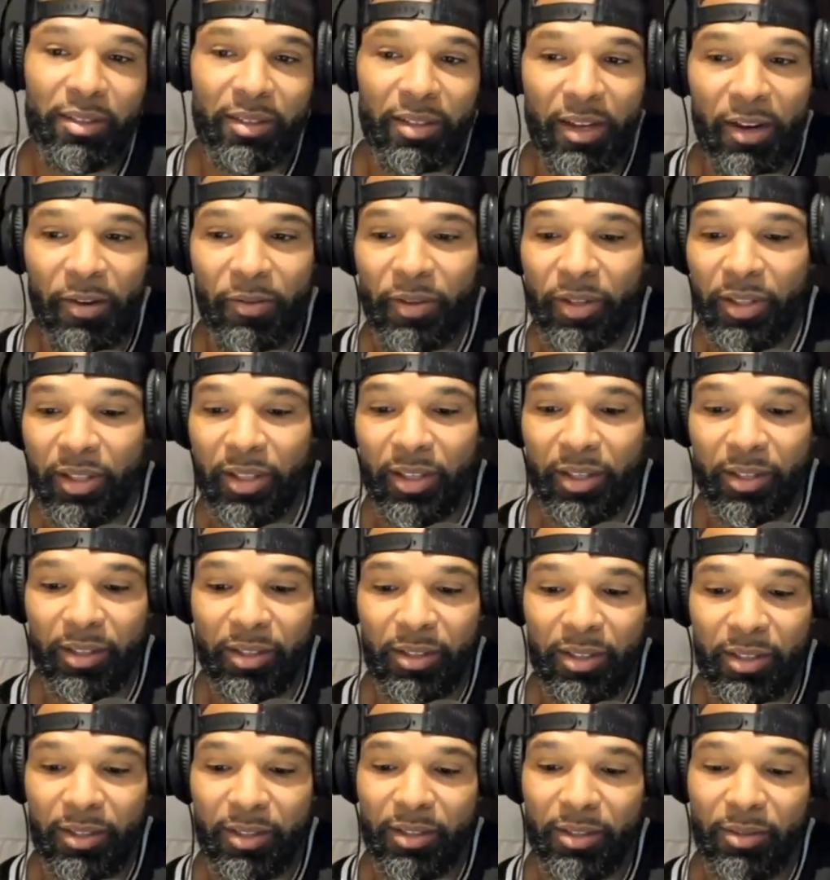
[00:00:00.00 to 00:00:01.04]
everything.
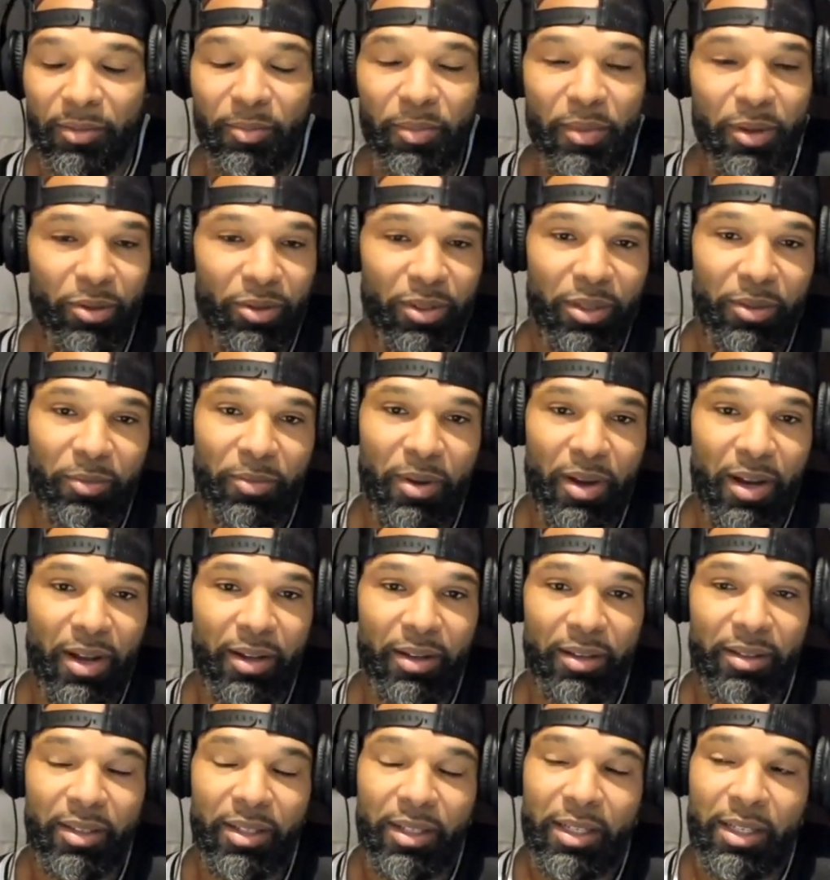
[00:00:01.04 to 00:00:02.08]
It's a melting pot.